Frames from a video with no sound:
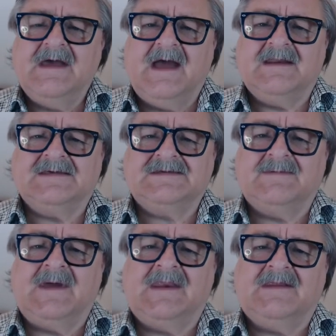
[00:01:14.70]
an
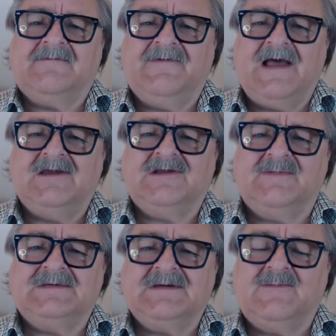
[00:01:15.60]
estimated value to
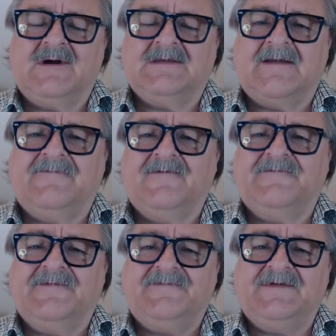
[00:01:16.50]
be somewhere in that
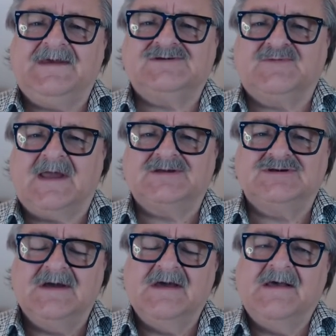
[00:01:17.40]
450-ish
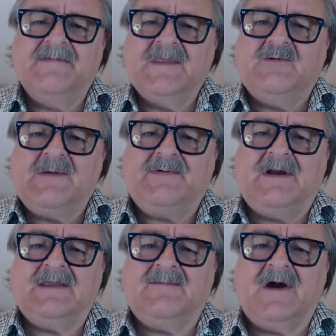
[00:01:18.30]
range. We put
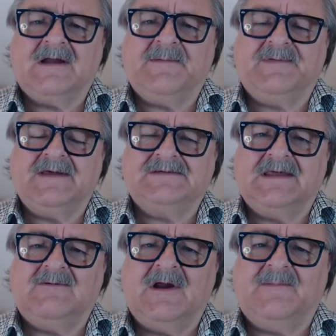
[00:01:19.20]
on the marketplace
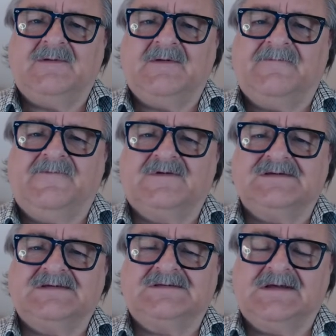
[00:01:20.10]
anywhere between
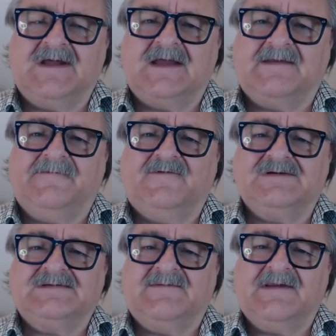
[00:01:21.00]
469 to
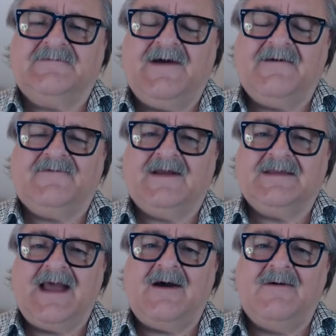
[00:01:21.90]
475 right
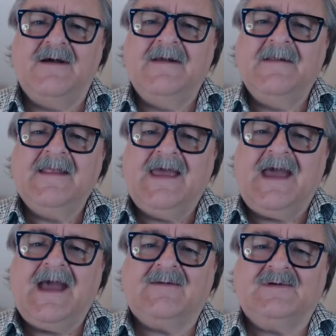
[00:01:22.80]
now,
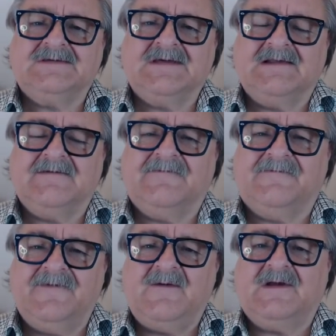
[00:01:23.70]
and we sell it
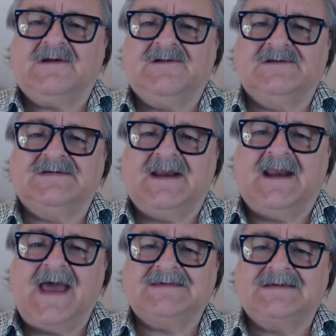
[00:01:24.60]
very close to
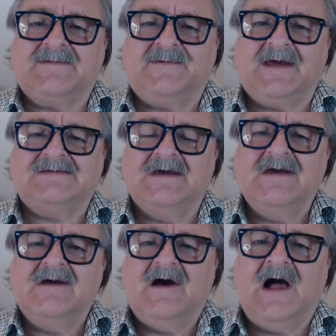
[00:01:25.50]
that asking price
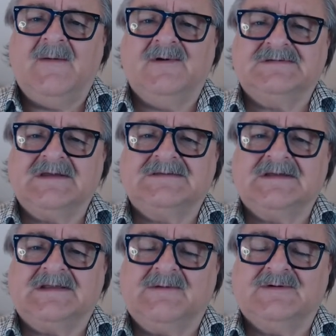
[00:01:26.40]
almost
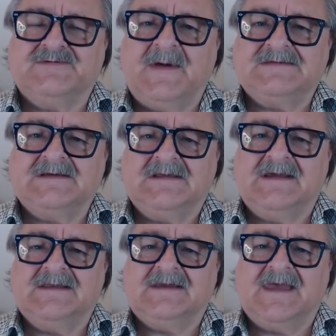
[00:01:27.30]
instantly, which
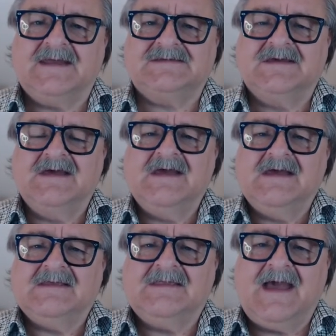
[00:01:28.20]
basically indicates
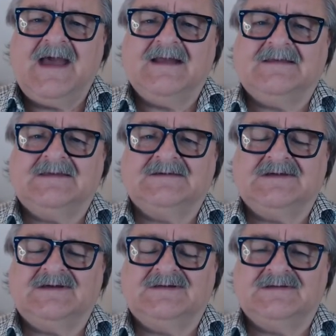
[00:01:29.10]
that
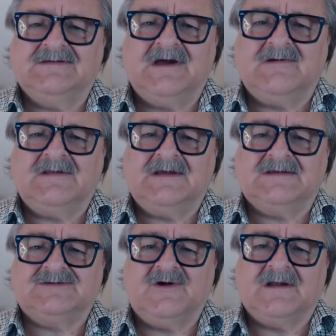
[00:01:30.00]
there's not only
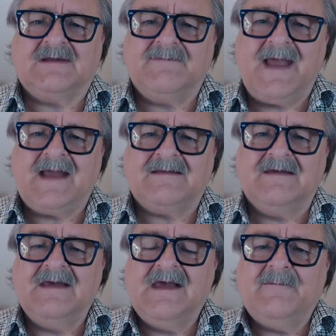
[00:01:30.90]
a strong demand,
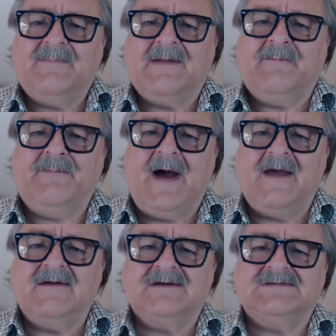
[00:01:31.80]
but
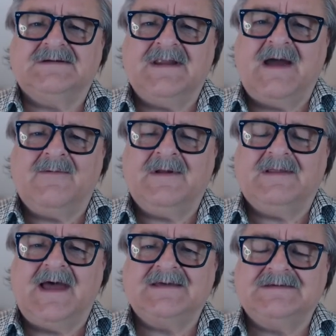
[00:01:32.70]
buyers are now
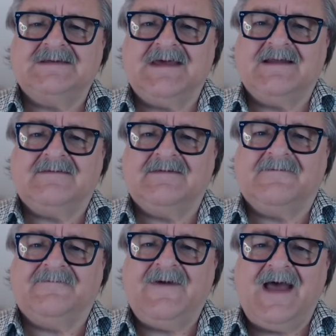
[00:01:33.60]
realizing that
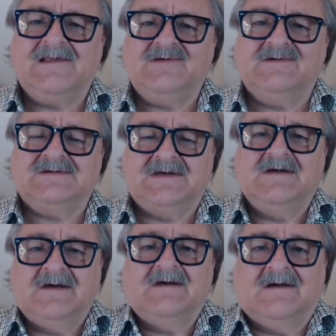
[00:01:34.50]
the values
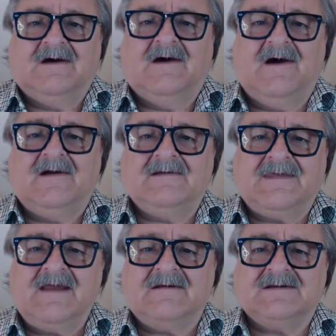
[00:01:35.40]
are
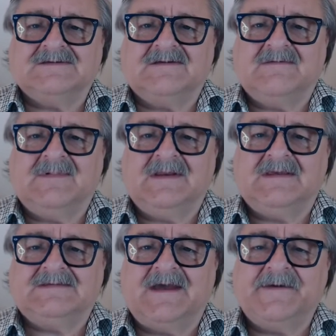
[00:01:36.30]
there. So that
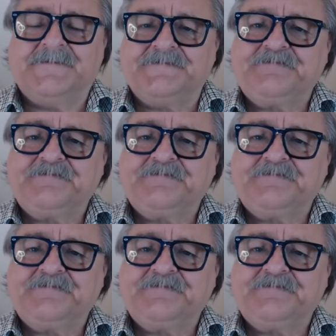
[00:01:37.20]
meaning, say,